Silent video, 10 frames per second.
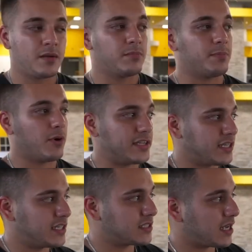But point
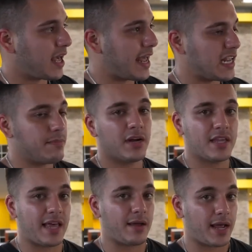is,
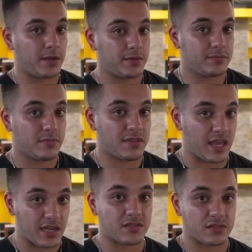anybody that
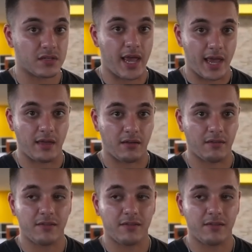thinks, hey,